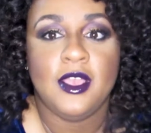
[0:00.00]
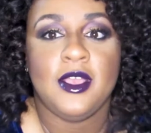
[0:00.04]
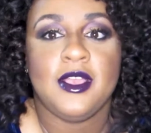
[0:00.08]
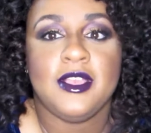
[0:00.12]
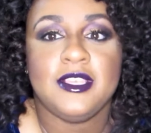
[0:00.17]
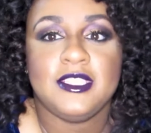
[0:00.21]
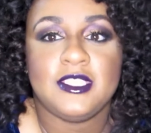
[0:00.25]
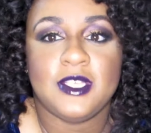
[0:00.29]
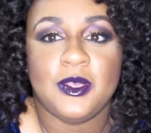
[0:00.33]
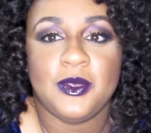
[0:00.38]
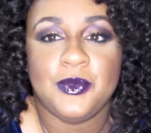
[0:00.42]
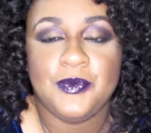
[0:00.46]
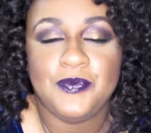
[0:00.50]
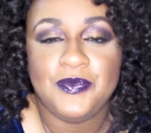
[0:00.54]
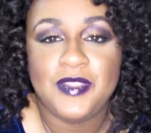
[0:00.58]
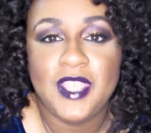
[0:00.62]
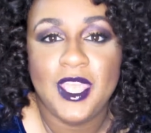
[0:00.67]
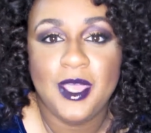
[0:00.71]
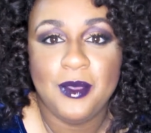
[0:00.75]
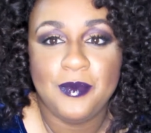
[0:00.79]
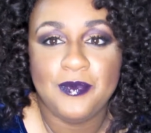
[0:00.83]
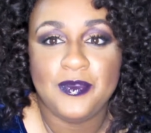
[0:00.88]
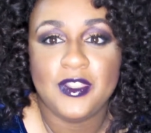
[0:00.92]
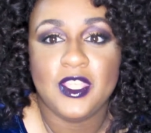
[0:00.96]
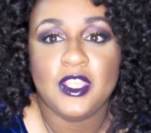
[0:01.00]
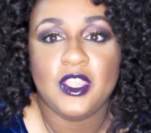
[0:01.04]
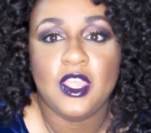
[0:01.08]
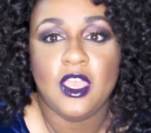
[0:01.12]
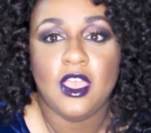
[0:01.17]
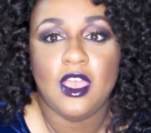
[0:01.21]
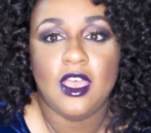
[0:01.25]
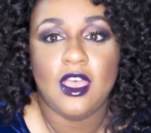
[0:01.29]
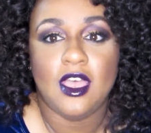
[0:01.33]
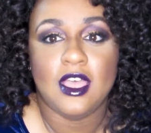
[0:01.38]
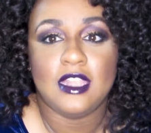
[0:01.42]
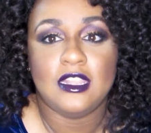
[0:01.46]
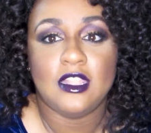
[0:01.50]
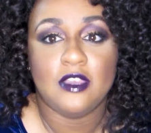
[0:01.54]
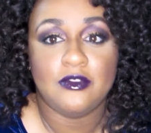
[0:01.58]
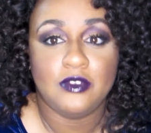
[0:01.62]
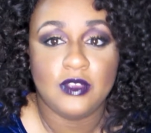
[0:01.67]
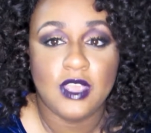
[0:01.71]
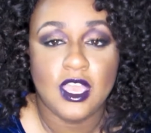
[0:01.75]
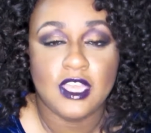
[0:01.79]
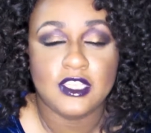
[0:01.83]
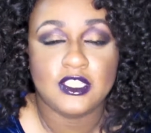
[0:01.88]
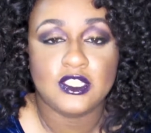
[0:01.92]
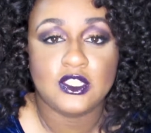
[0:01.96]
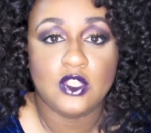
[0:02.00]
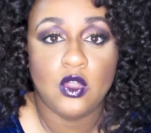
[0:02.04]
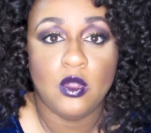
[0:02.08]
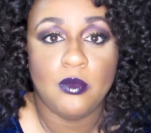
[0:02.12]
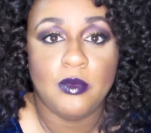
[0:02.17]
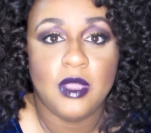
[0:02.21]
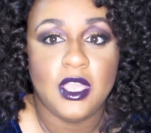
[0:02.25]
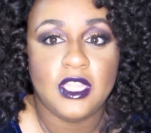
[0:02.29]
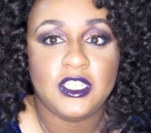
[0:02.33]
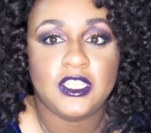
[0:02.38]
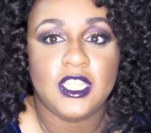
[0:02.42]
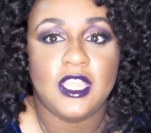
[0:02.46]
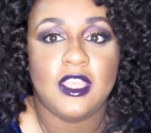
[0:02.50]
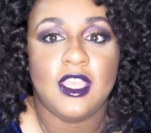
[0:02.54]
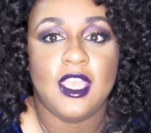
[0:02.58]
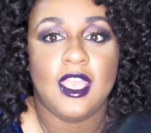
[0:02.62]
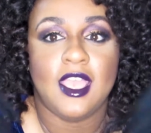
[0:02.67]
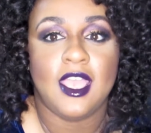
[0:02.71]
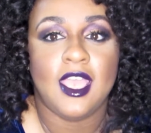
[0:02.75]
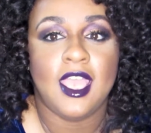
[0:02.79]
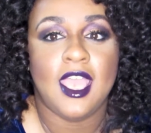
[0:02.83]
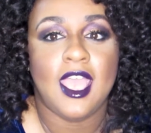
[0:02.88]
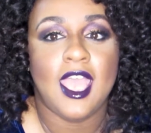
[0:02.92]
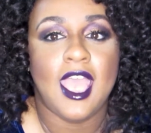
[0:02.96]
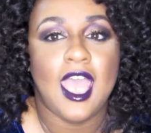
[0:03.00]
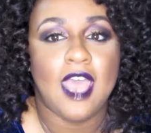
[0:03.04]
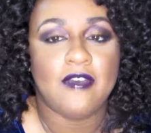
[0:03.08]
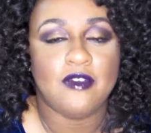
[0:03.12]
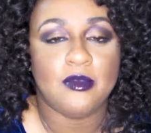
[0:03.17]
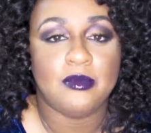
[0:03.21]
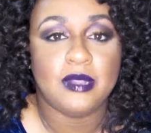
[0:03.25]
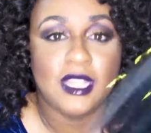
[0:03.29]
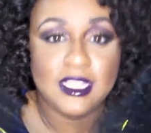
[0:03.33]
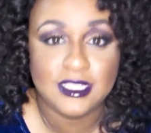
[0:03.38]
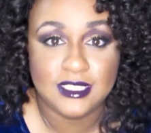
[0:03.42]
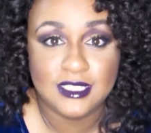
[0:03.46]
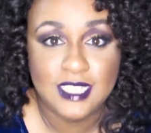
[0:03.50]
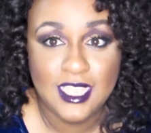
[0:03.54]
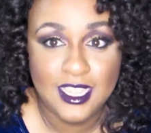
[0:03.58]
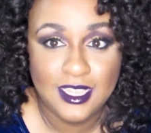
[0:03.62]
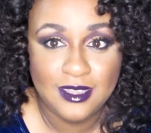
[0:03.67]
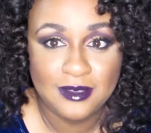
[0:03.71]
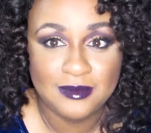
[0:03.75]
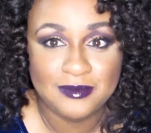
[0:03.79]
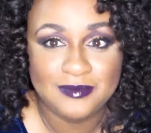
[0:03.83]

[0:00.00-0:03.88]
So yeah, love you guys so much. Have a blessed day.